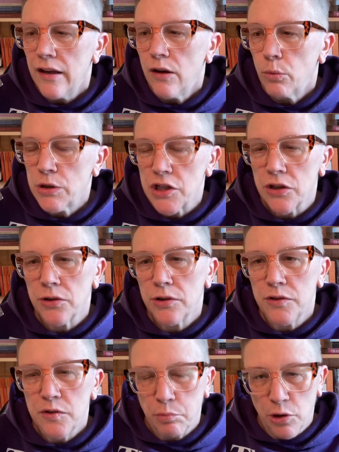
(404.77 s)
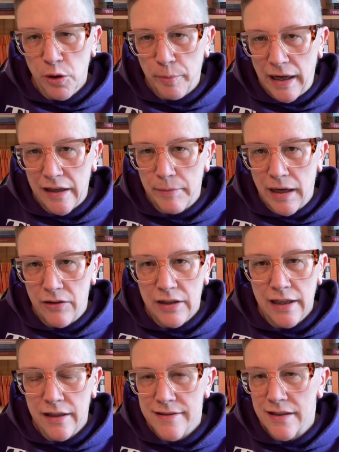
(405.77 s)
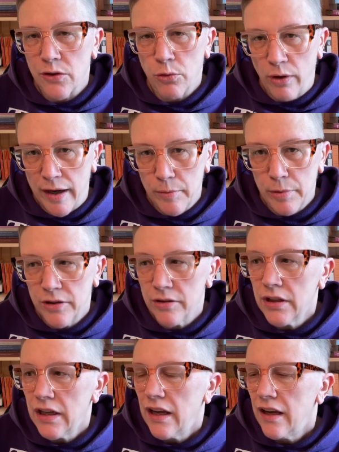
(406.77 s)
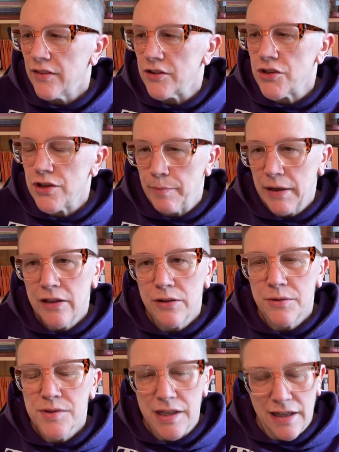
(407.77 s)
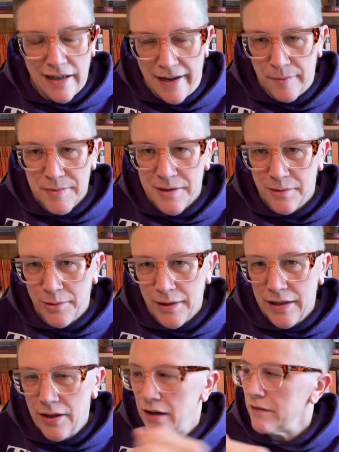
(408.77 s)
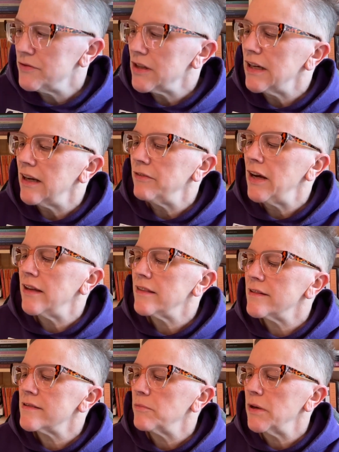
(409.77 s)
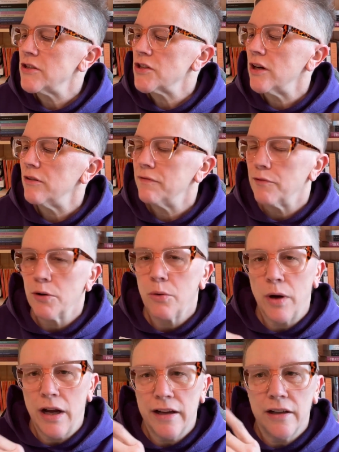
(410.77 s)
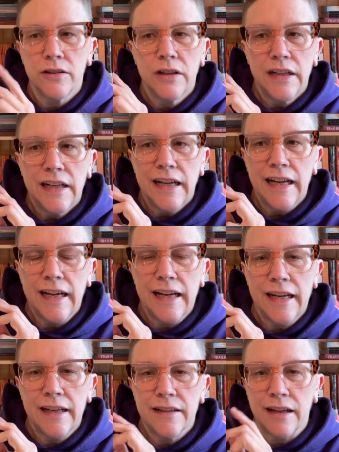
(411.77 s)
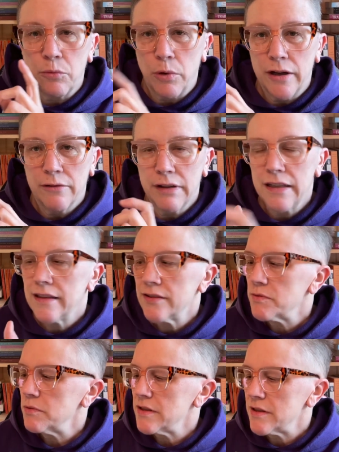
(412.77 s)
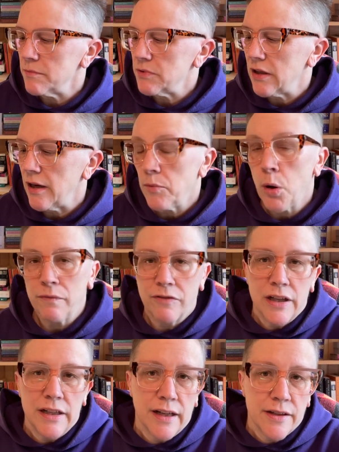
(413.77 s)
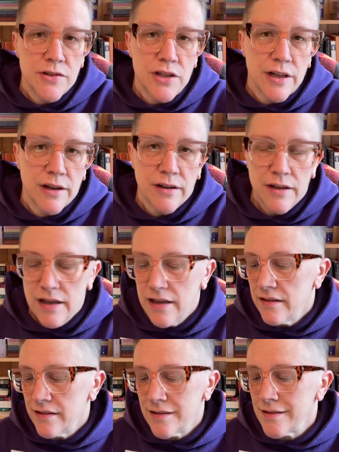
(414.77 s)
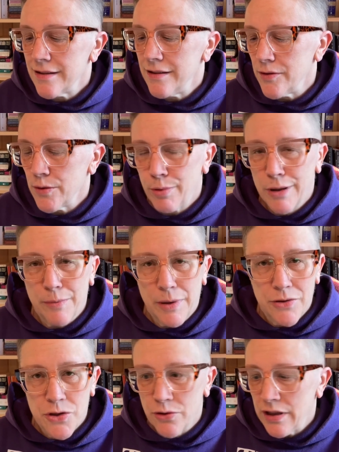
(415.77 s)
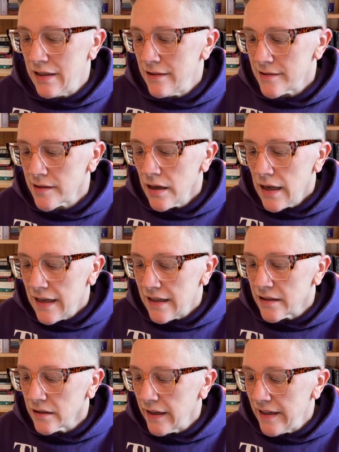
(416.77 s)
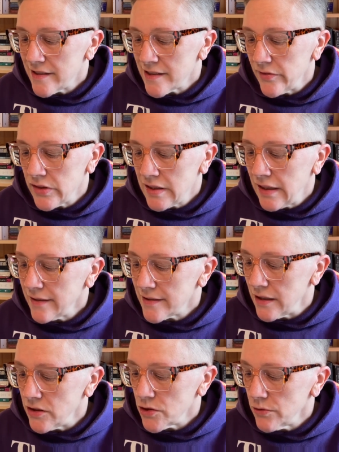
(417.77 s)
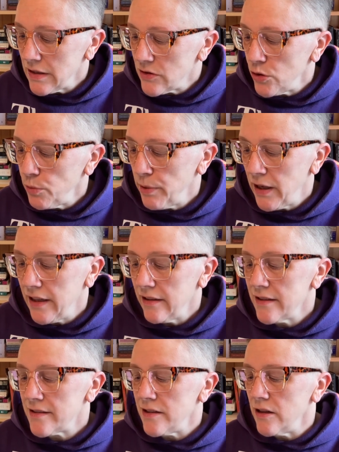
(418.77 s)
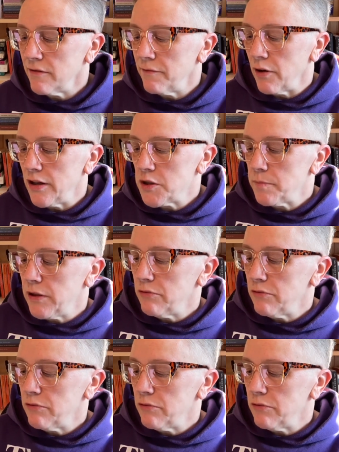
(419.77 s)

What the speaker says: which includes Brokeback Mountain, and it's incredible. The Shipping News, I absolutely loved, and I've had this on my shelf for a while, and I want to read this one sometime, hopefully next year. This is another book about trees. In the late 17th century, two penniless young Frenchmen,